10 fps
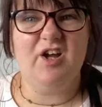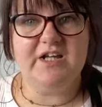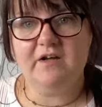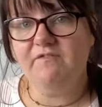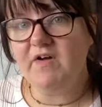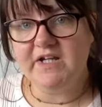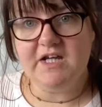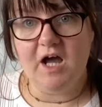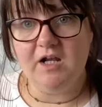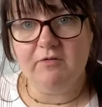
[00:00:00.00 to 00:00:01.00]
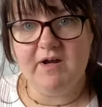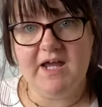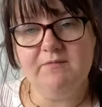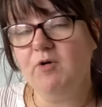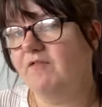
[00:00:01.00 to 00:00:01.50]
like funny
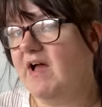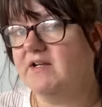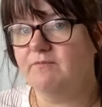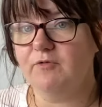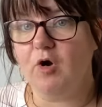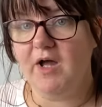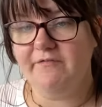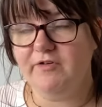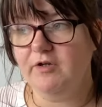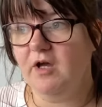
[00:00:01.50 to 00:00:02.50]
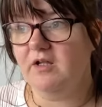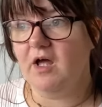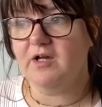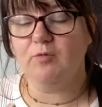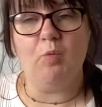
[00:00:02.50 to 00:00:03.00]
colouring, where I've had them quite a few
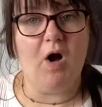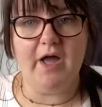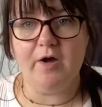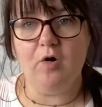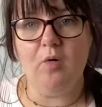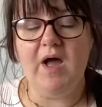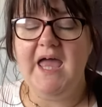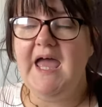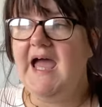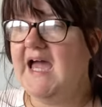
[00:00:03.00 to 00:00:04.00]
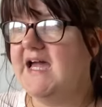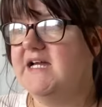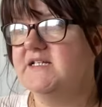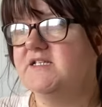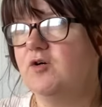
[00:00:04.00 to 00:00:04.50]
like while,
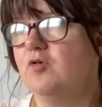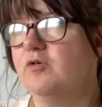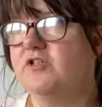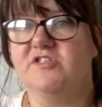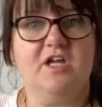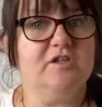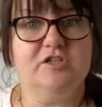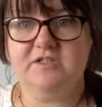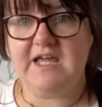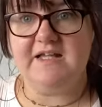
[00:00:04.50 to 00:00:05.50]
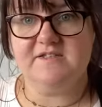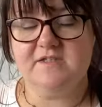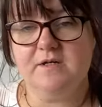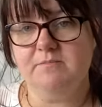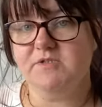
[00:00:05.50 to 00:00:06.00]
and or the sun just gets
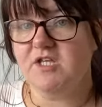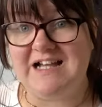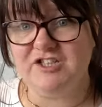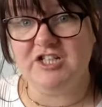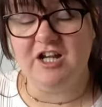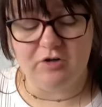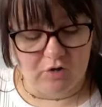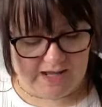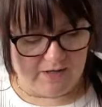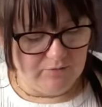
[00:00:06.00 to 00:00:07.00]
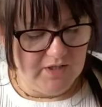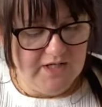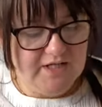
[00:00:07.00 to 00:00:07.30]
them actually a lot out.